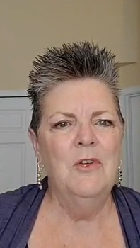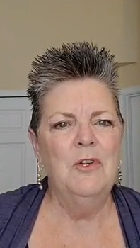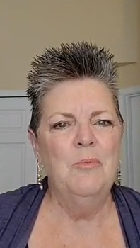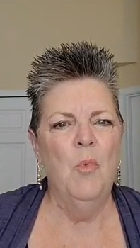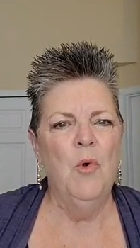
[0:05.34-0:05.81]

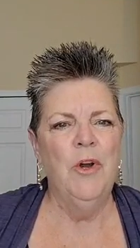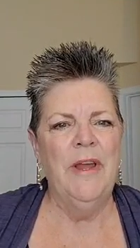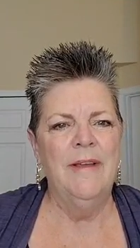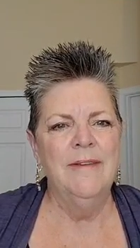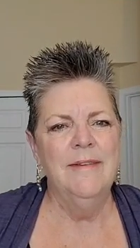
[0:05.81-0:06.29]
Good
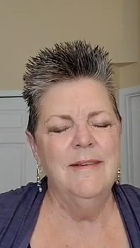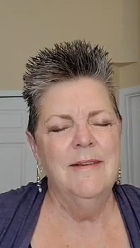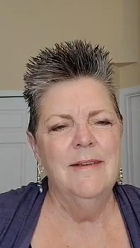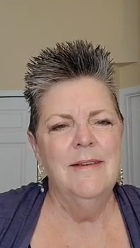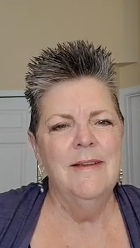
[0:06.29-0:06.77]
morning.
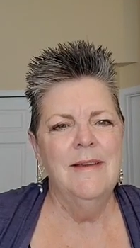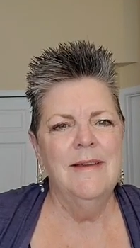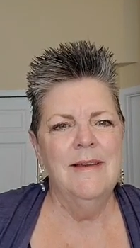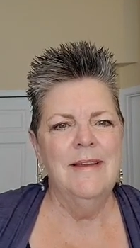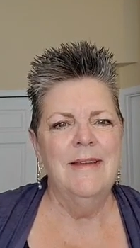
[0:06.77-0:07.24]

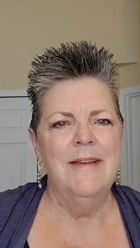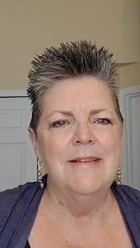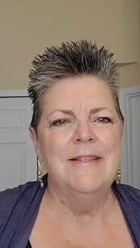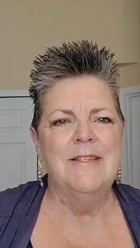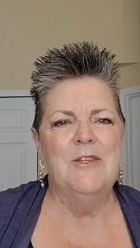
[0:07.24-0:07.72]

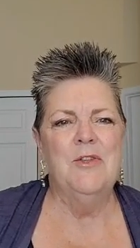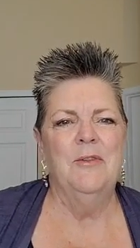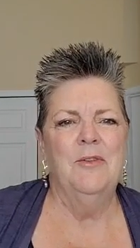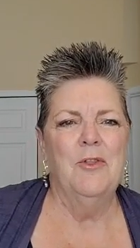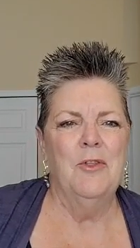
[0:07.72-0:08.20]
It's
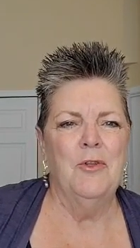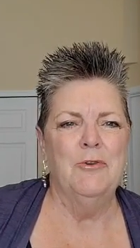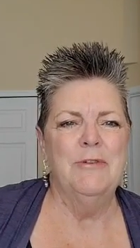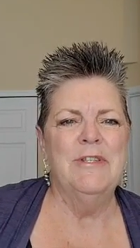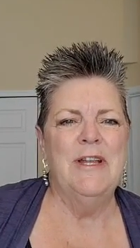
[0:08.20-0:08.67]

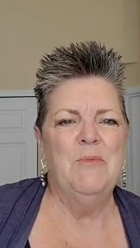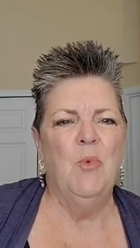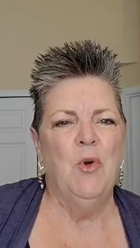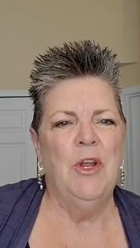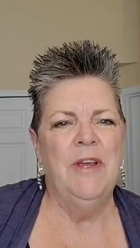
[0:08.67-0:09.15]
Thursday
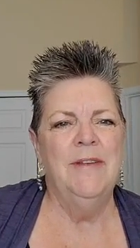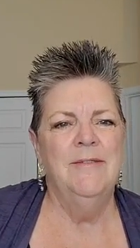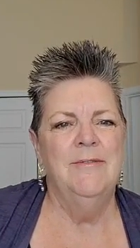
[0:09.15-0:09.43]
morning,